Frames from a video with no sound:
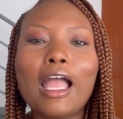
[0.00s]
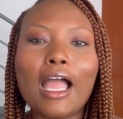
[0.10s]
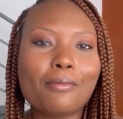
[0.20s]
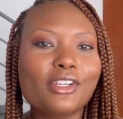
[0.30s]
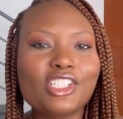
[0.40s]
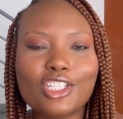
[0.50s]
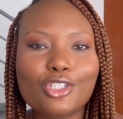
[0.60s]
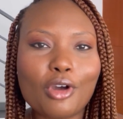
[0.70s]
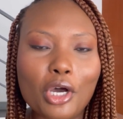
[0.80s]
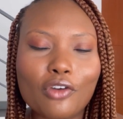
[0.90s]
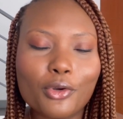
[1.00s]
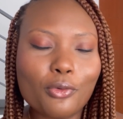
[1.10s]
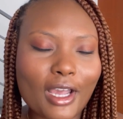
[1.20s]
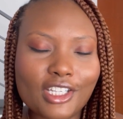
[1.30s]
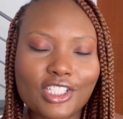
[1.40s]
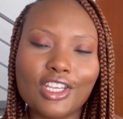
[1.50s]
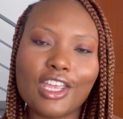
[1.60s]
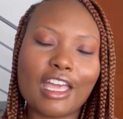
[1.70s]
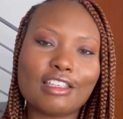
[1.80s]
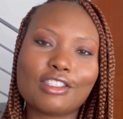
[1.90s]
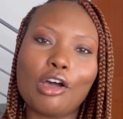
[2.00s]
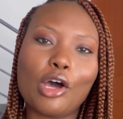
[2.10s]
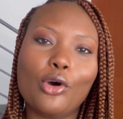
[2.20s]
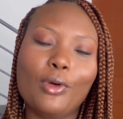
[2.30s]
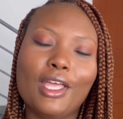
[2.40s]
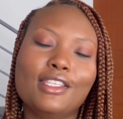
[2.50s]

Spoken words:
I appreciate you all for watching as always.